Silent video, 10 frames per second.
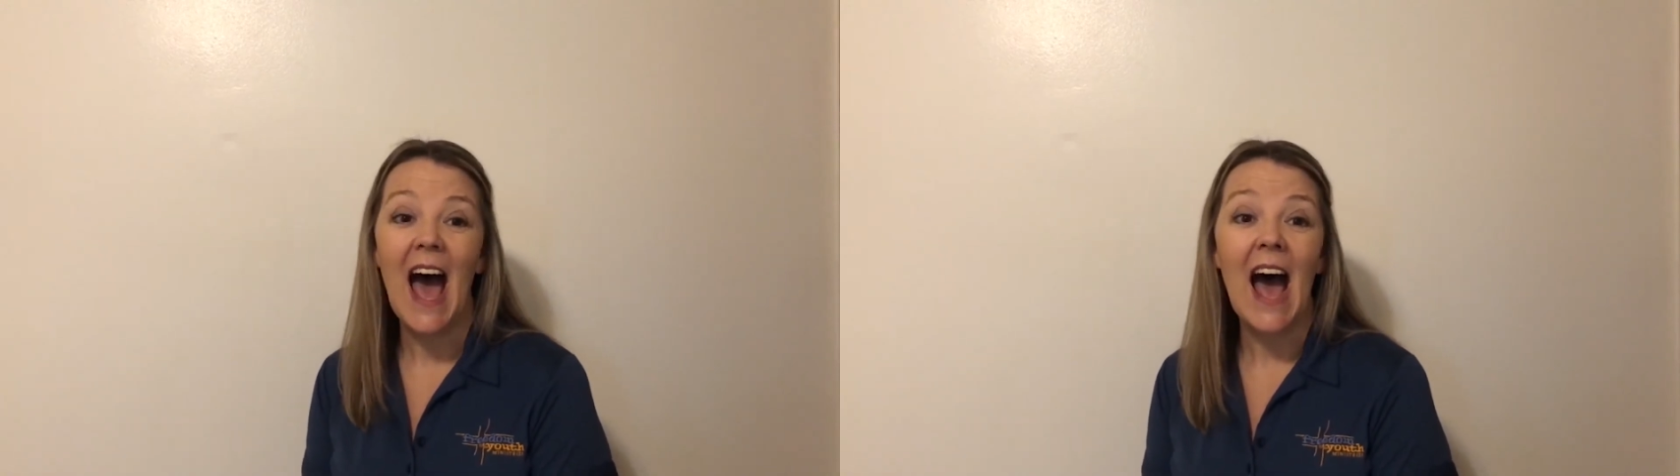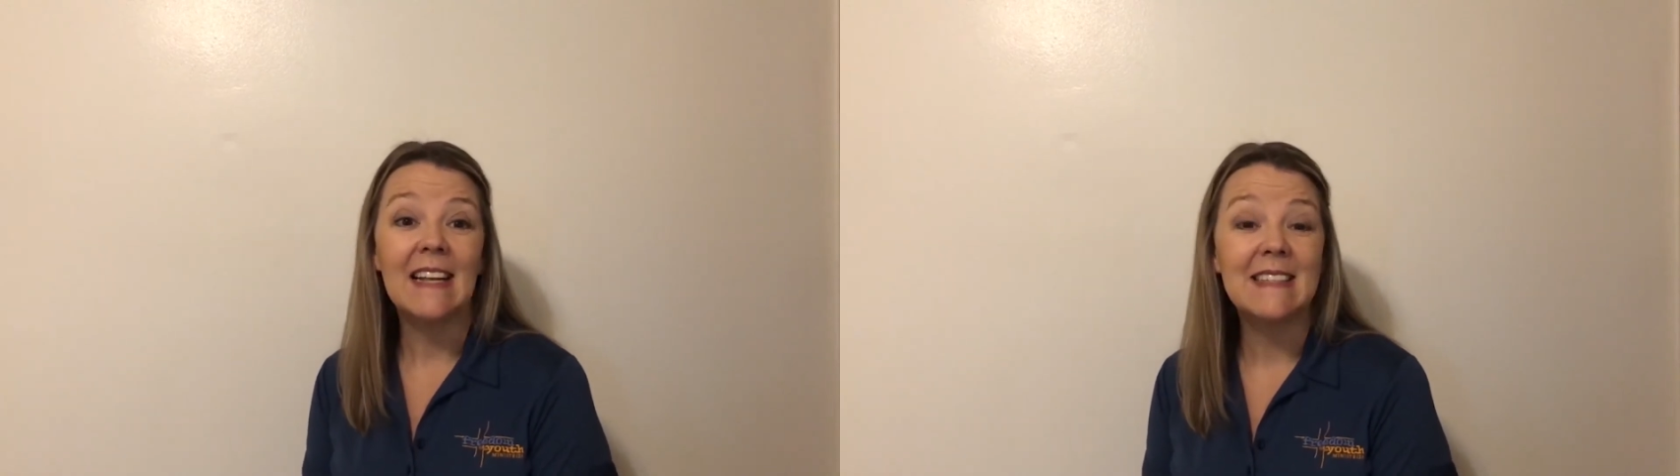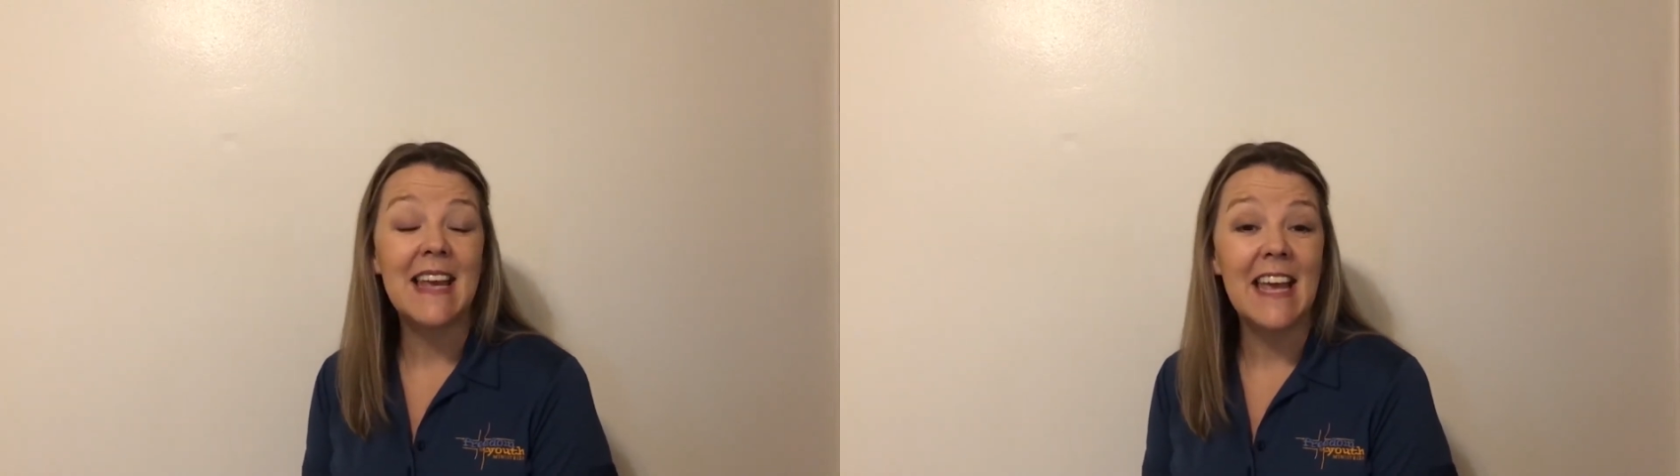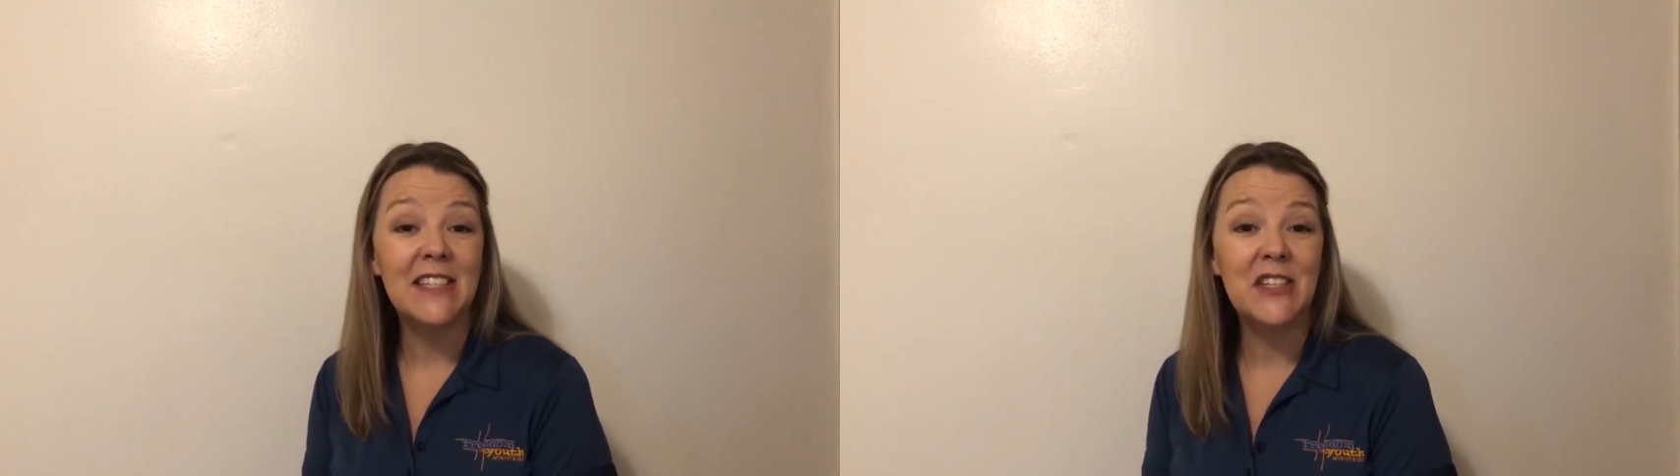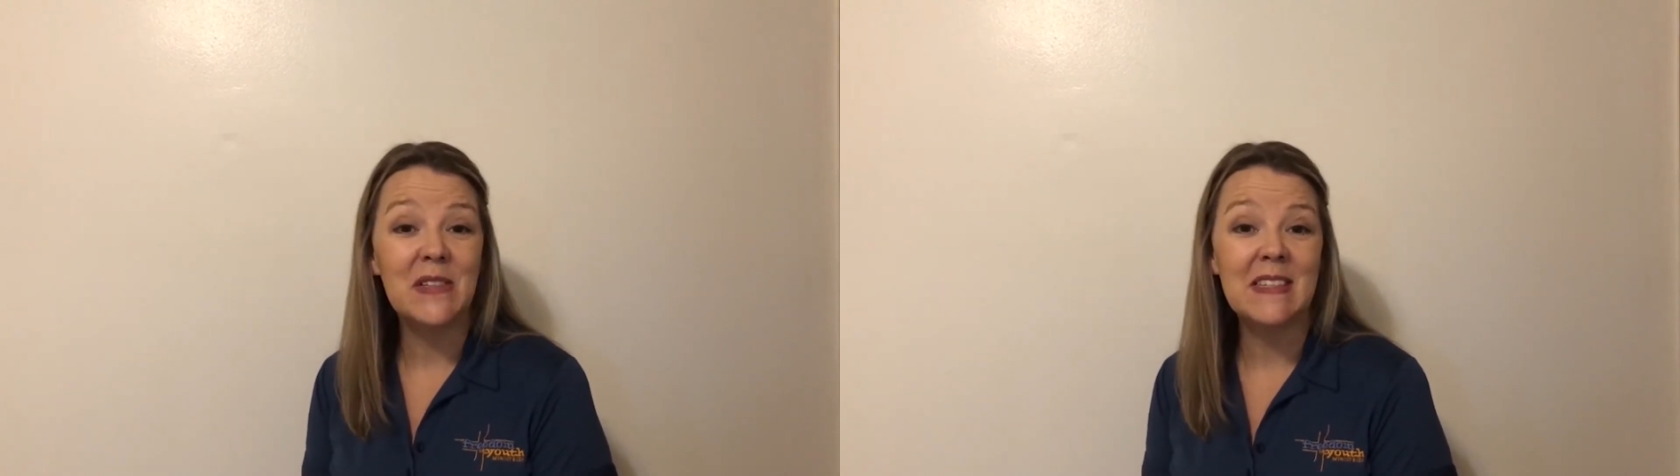As the
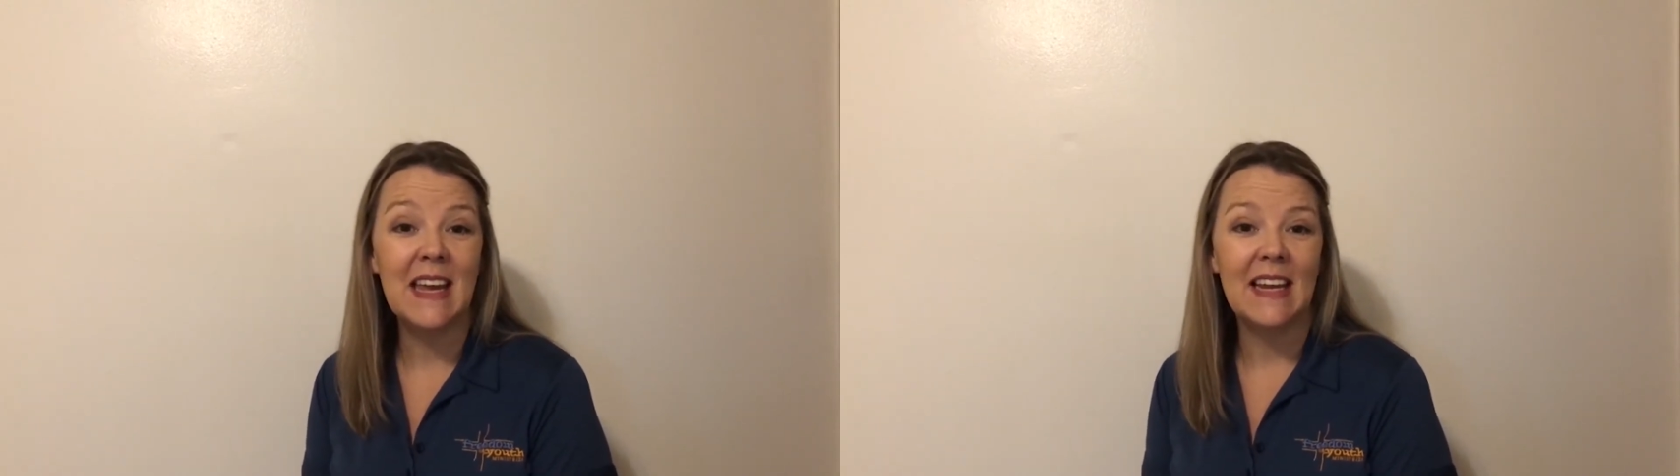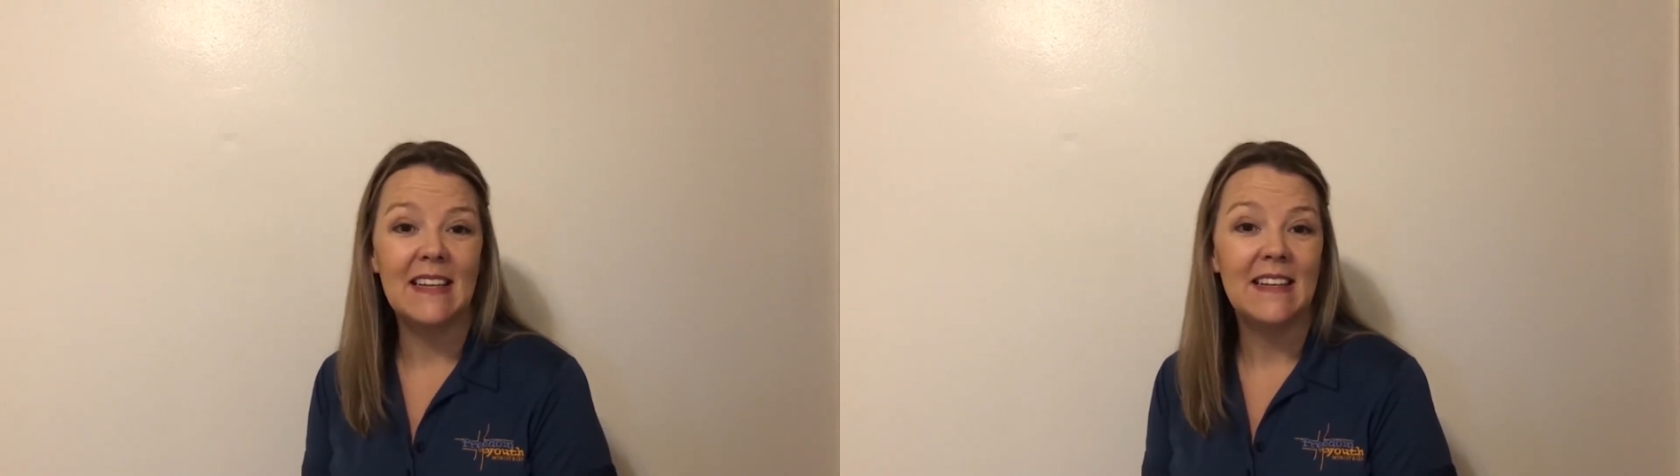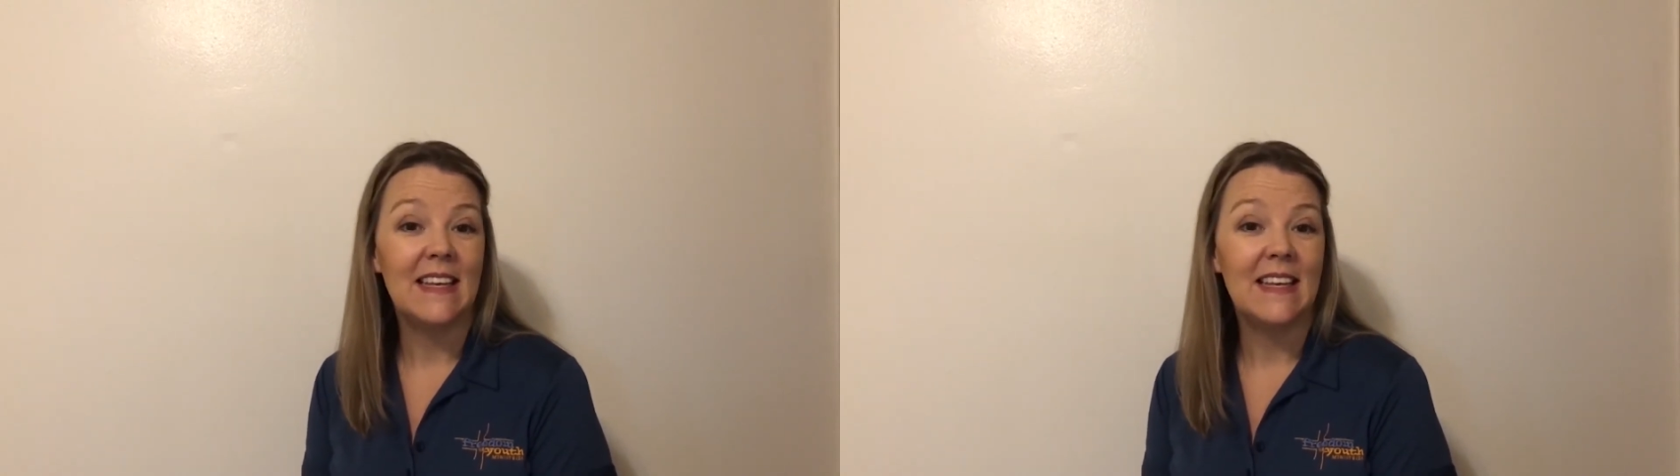angel said,